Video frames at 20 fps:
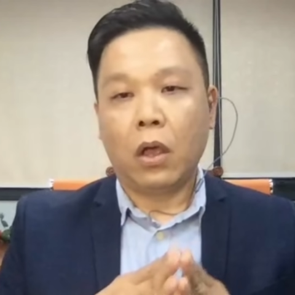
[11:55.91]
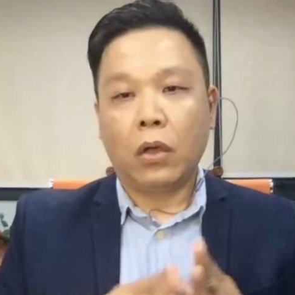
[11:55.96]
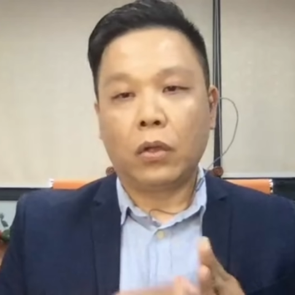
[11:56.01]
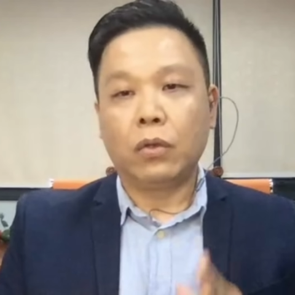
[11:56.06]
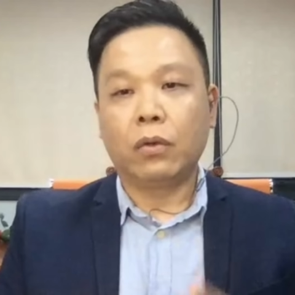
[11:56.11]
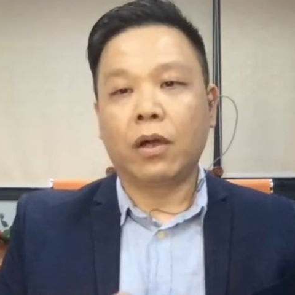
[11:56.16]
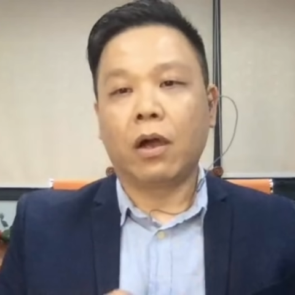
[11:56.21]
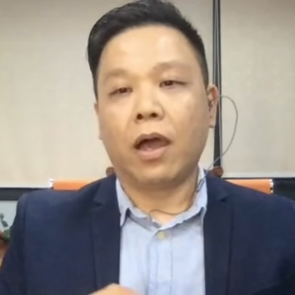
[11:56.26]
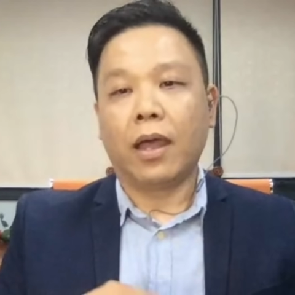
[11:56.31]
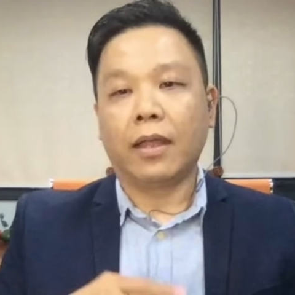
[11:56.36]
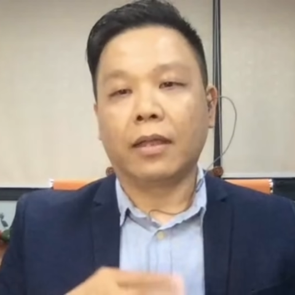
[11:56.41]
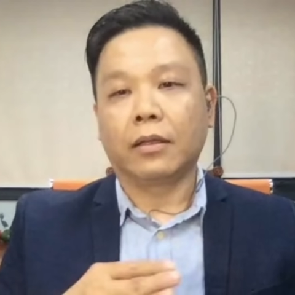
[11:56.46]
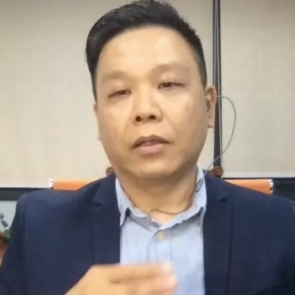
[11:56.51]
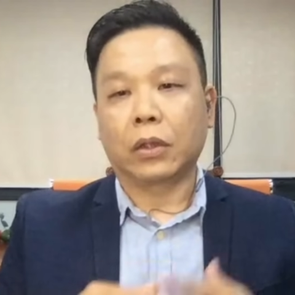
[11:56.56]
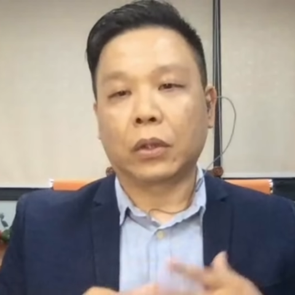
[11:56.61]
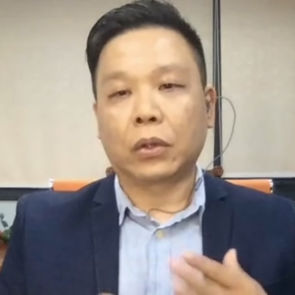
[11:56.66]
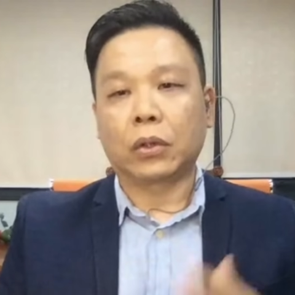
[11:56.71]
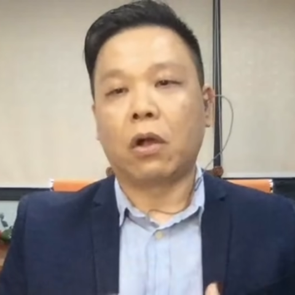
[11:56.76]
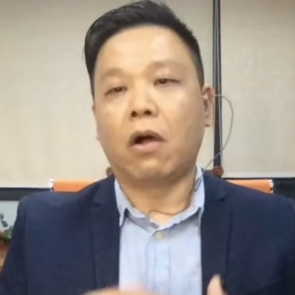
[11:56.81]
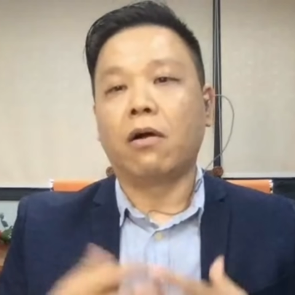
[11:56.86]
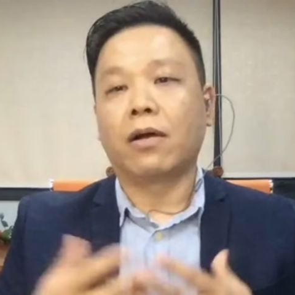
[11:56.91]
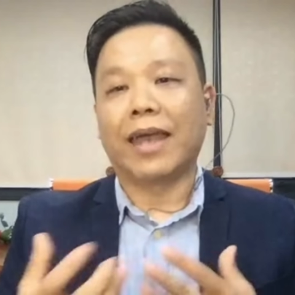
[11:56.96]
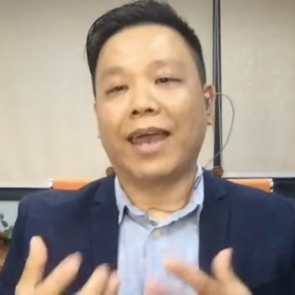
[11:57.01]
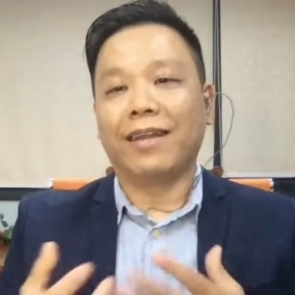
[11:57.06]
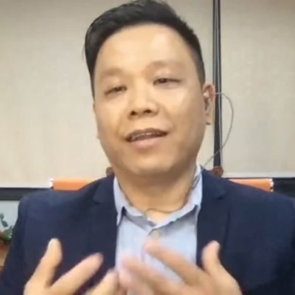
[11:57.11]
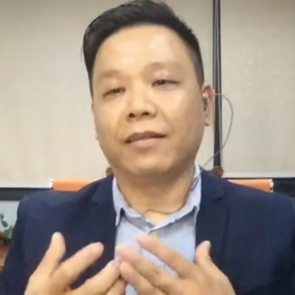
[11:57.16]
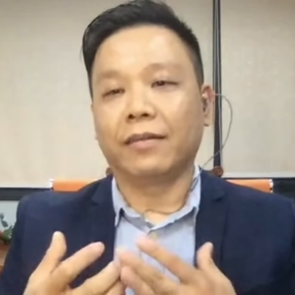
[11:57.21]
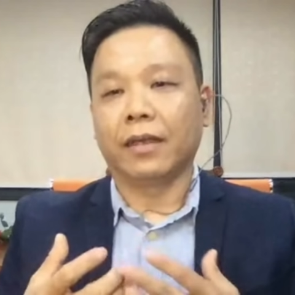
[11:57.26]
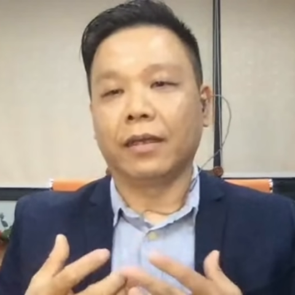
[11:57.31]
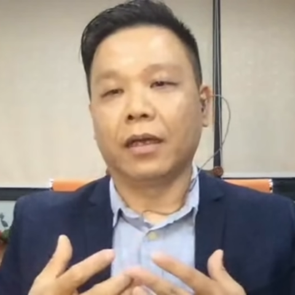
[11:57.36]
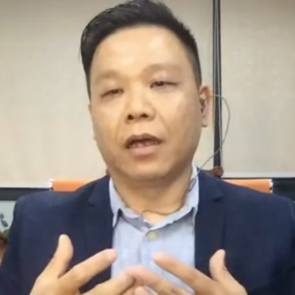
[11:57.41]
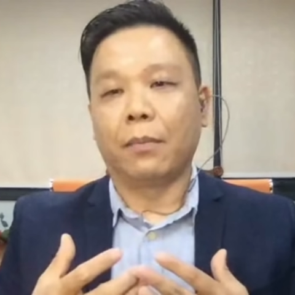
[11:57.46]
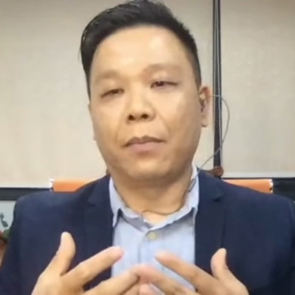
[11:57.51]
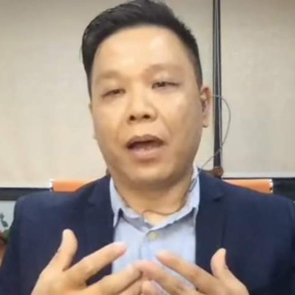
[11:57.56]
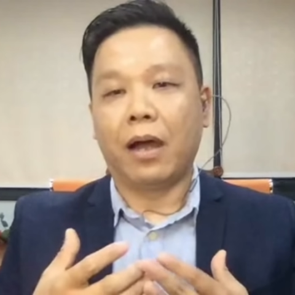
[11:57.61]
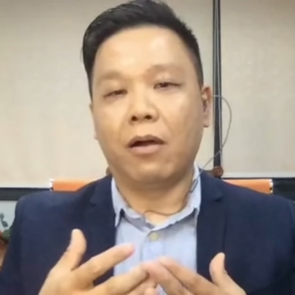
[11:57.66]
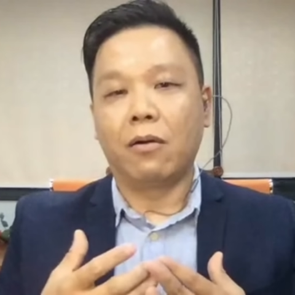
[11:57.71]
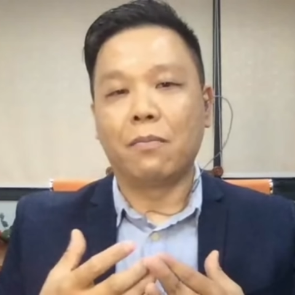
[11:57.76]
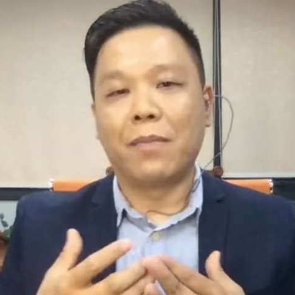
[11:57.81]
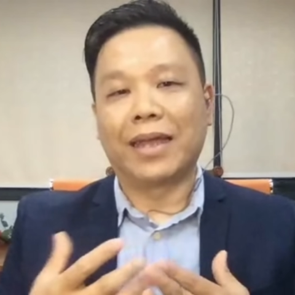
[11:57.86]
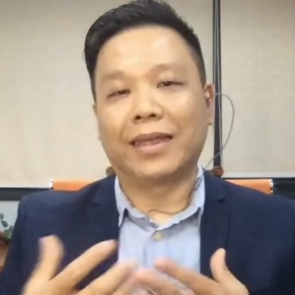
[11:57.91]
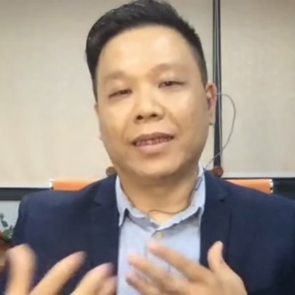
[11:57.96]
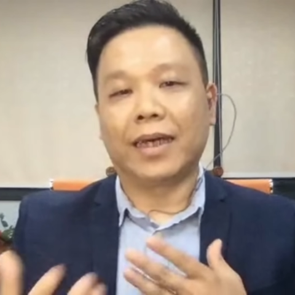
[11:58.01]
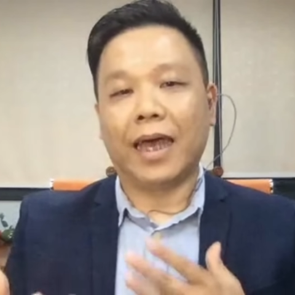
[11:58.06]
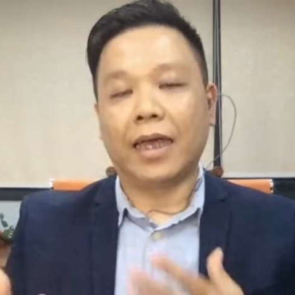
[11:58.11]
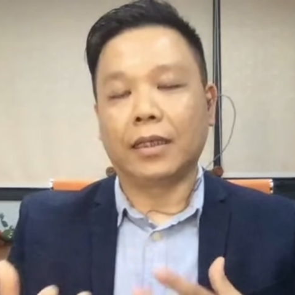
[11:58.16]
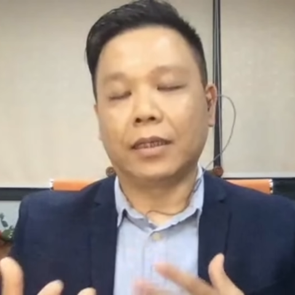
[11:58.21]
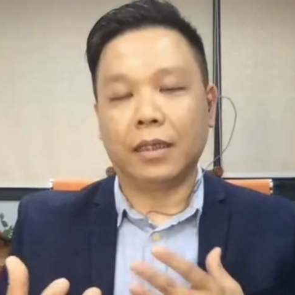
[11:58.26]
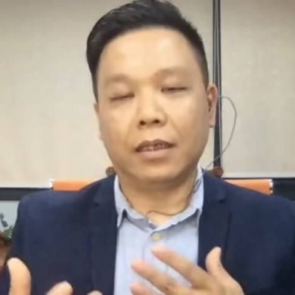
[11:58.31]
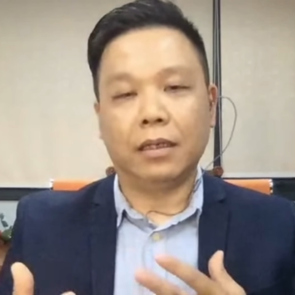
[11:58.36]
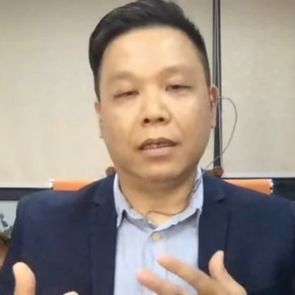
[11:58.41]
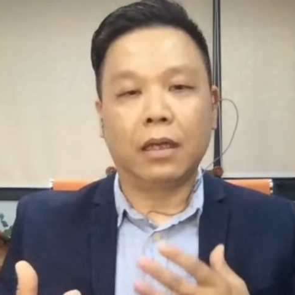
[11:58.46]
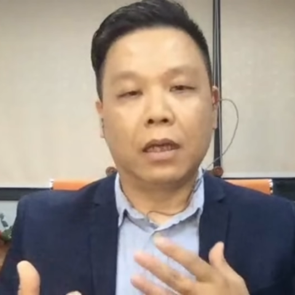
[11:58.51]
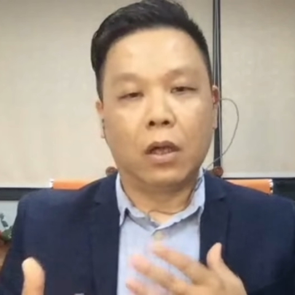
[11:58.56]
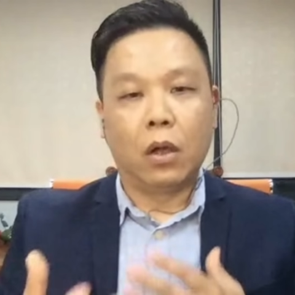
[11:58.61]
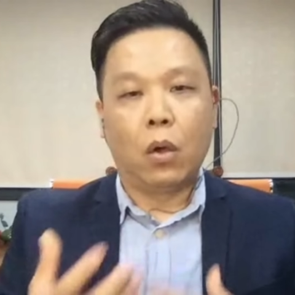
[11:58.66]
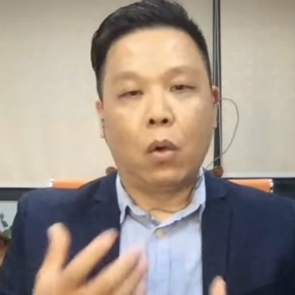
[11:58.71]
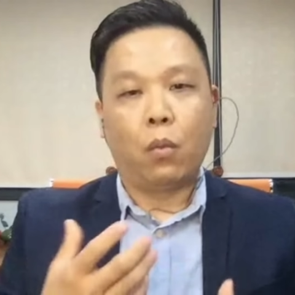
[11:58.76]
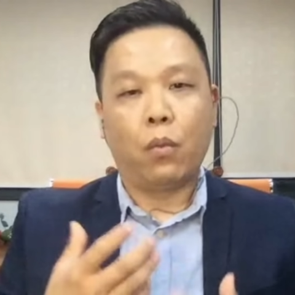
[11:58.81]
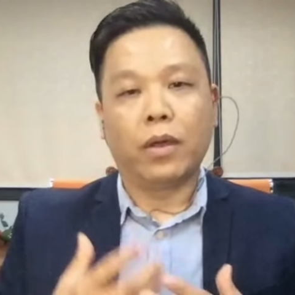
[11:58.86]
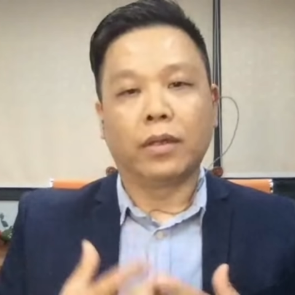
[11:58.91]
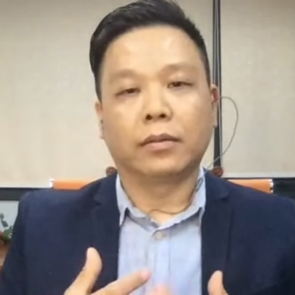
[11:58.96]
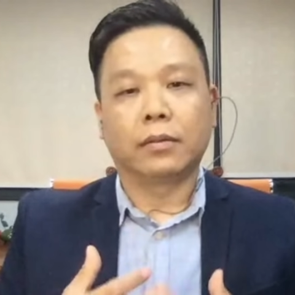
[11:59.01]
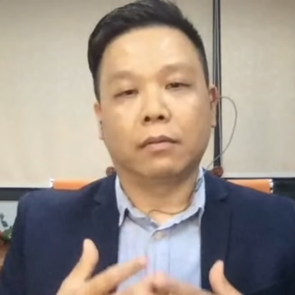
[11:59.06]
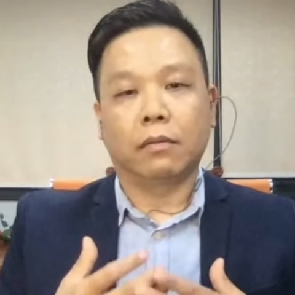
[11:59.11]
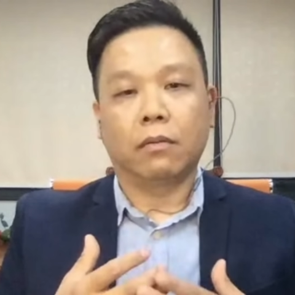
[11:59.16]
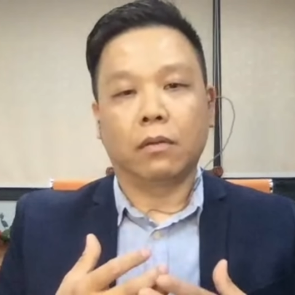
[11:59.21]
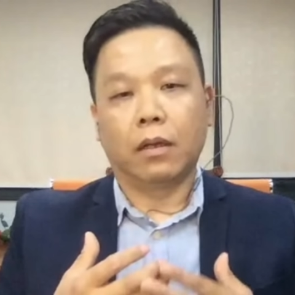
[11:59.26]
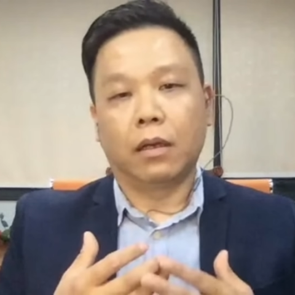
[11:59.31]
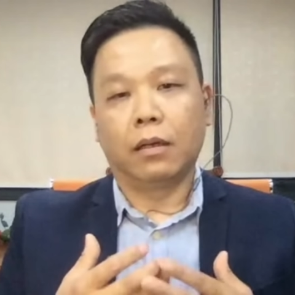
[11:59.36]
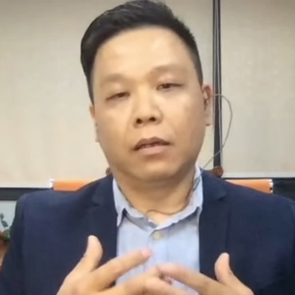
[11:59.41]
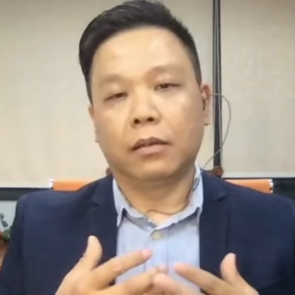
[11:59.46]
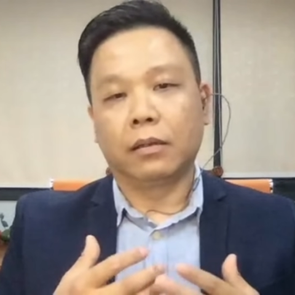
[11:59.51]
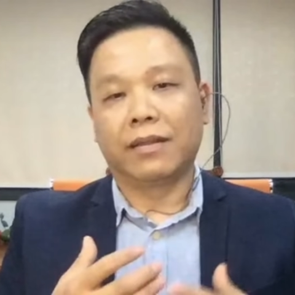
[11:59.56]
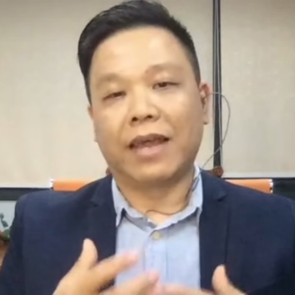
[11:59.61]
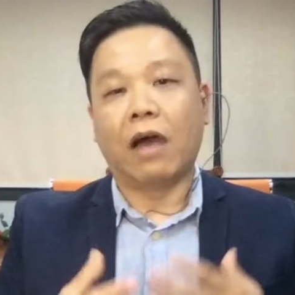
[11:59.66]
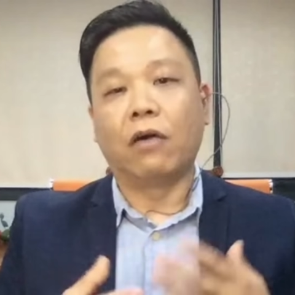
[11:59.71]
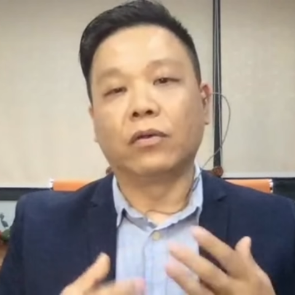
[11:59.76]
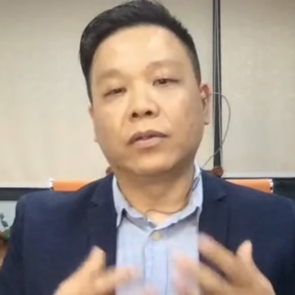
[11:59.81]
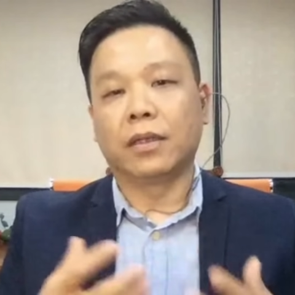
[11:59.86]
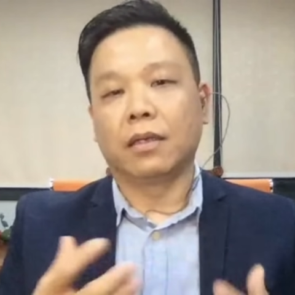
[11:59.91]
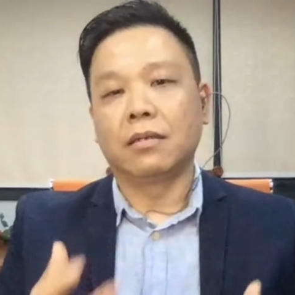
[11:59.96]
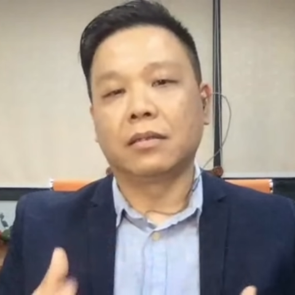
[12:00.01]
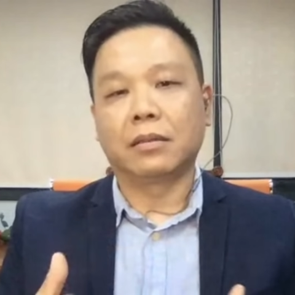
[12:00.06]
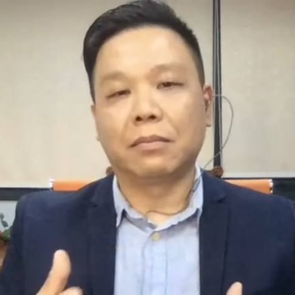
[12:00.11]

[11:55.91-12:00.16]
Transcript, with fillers: You can talk anything about MetaID with thousands